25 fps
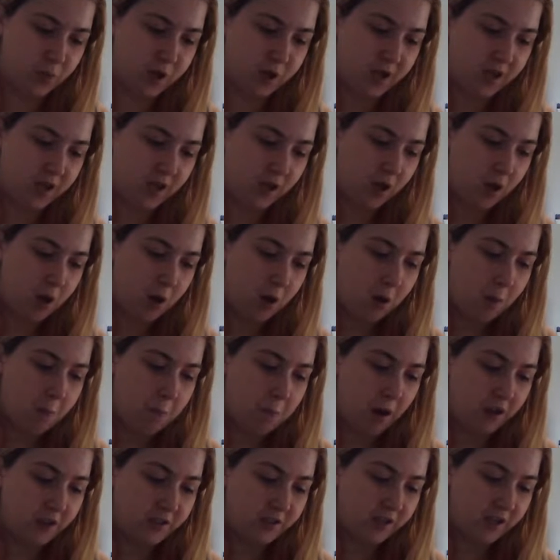week.
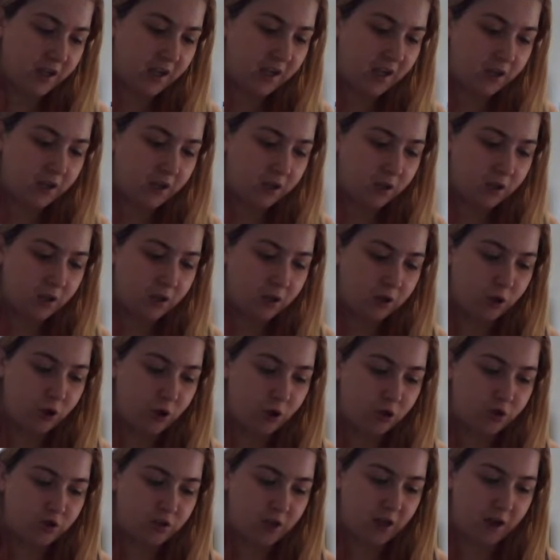Monday,
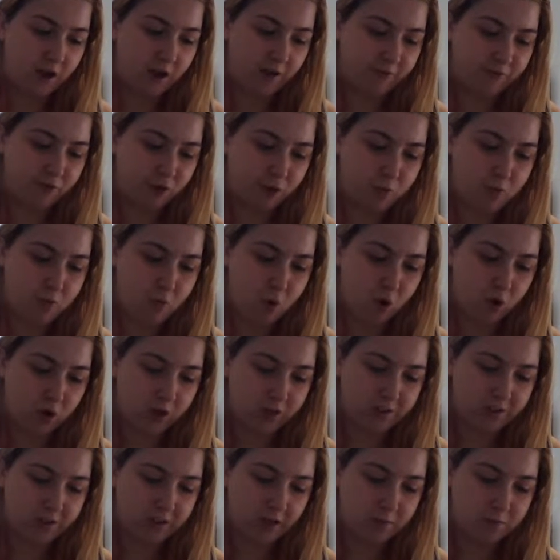looked after
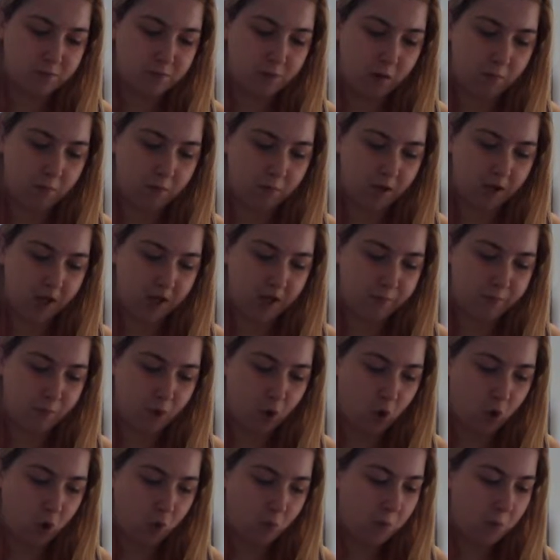Morgan and Mum came
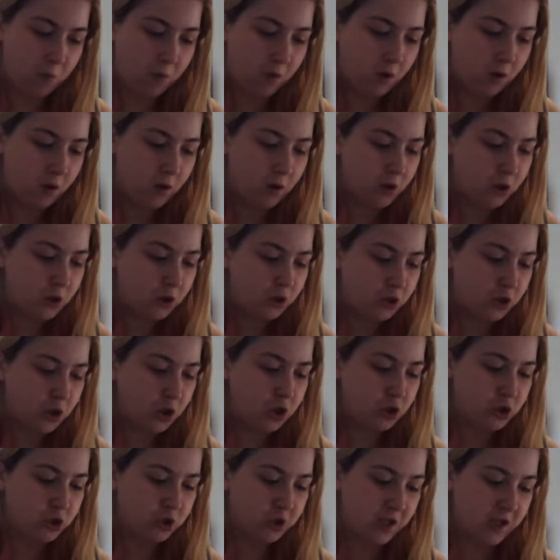home.
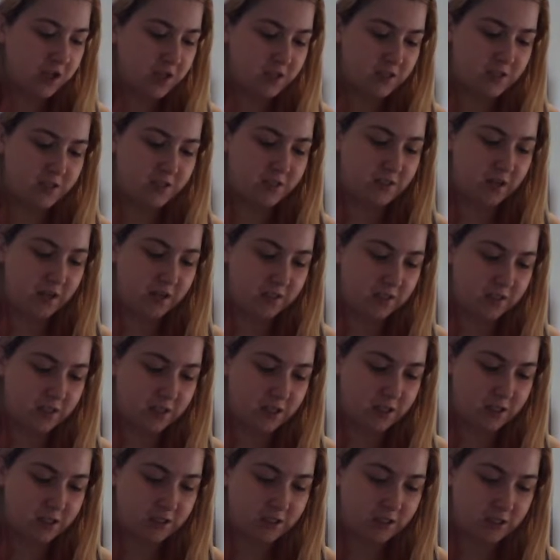Tuesday,
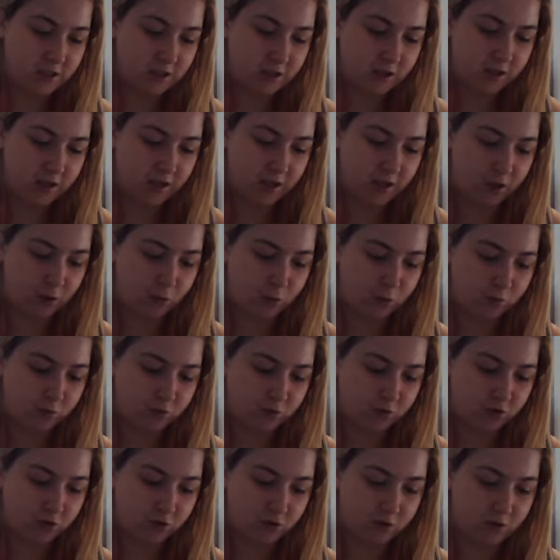dentist
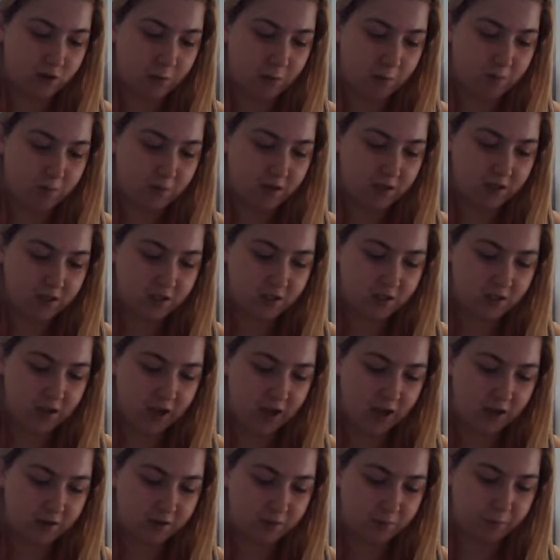equals numbness
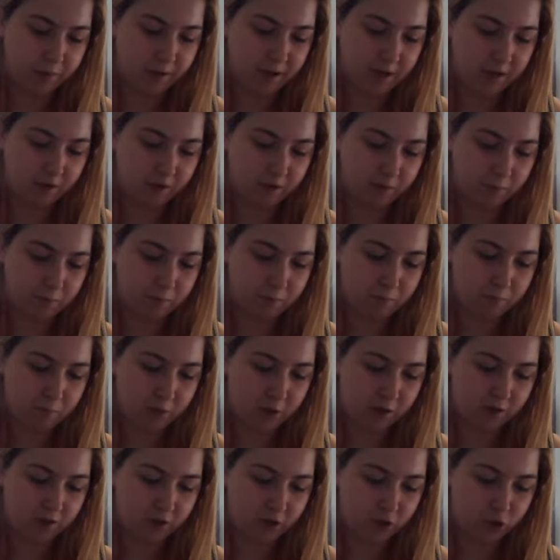and pain
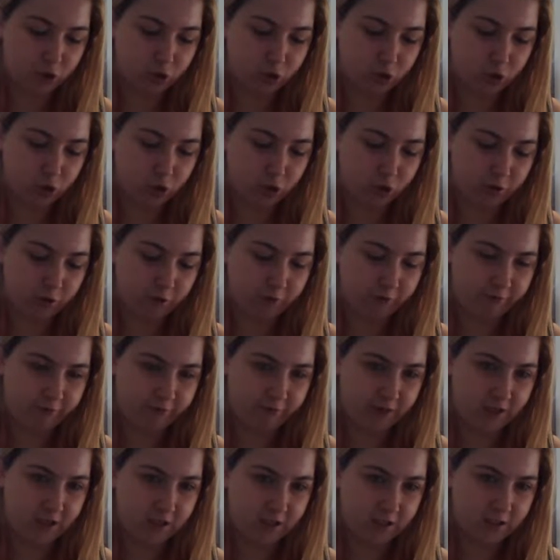but tooth
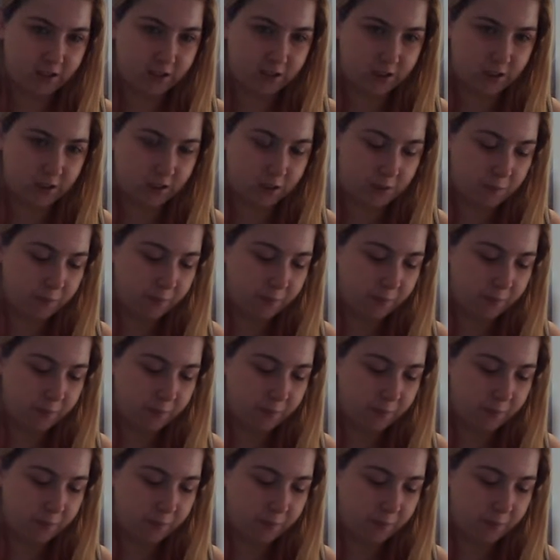fixed.